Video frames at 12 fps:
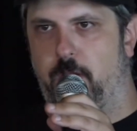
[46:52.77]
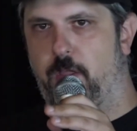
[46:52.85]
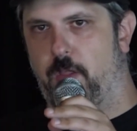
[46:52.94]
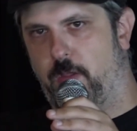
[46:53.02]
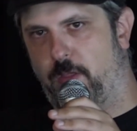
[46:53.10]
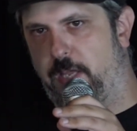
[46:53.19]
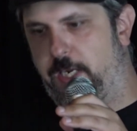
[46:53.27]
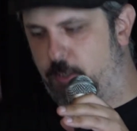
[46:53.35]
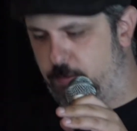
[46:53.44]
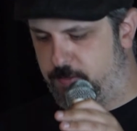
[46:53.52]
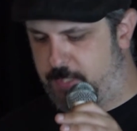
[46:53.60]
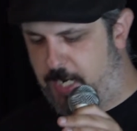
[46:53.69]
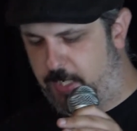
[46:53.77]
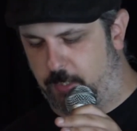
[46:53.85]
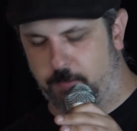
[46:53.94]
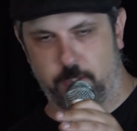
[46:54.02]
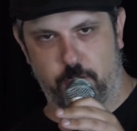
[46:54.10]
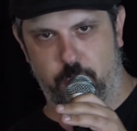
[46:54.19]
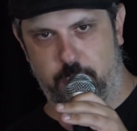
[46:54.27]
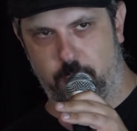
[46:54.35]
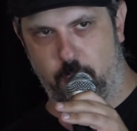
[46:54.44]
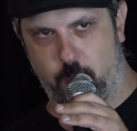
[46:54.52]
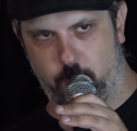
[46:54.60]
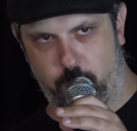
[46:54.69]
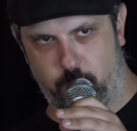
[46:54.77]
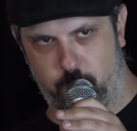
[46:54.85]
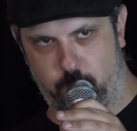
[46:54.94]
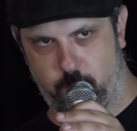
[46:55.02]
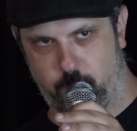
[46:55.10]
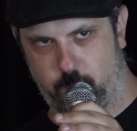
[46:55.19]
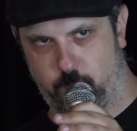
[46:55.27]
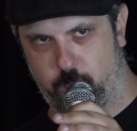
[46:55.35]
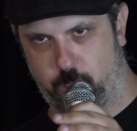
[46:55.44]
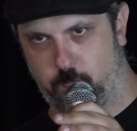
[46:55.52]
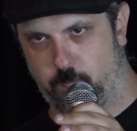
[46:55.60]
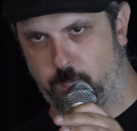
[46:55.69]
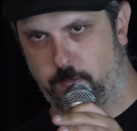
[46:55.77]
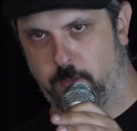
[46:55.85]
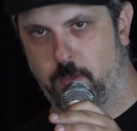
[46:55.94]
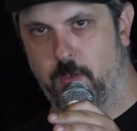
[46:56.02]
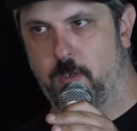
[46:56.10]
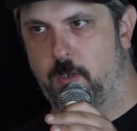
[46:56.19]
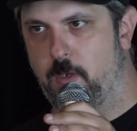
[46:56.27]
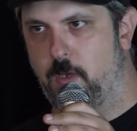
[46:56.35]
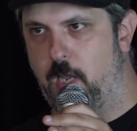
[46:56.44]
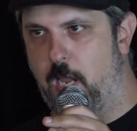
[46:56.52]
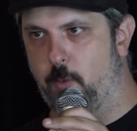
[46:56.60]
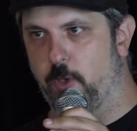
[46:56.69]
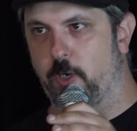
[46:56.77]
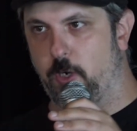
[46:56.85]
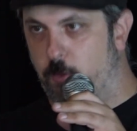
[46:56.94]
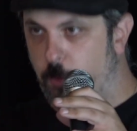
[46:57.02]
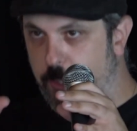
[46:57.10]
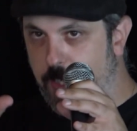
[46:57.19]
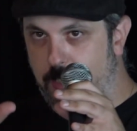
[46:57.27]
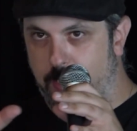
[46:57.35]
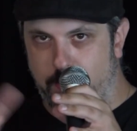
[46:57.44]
Think of taking the G note, and we're going to look at it,